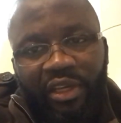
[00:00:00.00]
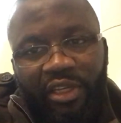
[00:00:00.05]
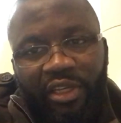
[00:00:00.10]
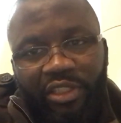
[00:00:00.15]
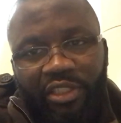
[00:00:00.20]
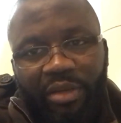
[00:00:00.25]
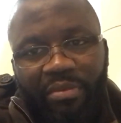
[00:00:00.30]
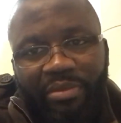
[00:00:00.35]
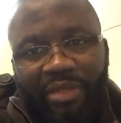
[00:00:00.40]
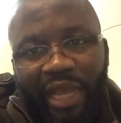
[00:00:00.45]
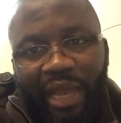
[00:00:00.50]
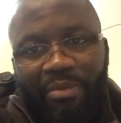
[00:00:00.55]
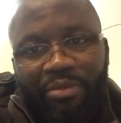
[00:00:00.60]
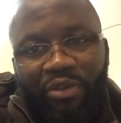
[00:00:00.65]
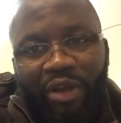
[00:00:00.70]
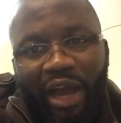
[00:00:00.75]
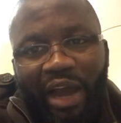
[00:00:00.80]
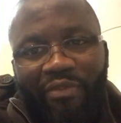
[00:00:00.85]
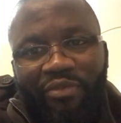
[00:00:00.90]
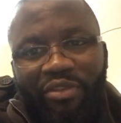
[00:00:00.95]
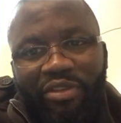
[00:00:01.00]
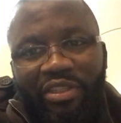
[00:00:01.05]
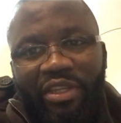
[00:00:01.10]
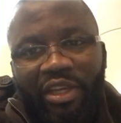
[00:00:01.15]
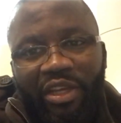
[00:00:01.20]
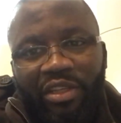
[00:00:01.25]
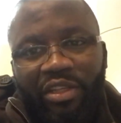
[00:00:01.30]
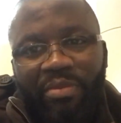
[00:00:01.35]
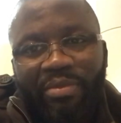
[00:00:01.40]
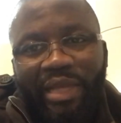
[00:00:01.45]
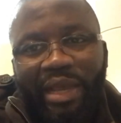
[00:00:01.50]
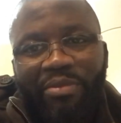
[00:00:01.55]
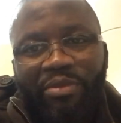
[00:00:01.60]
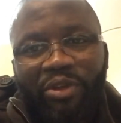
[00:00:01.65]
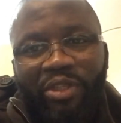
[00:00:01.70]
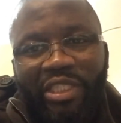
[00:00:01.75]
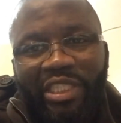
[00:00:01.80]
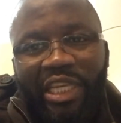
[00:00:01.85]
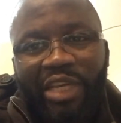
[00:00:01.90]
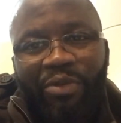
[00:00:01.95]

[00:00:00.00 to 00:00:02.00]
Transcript: Sometimes you see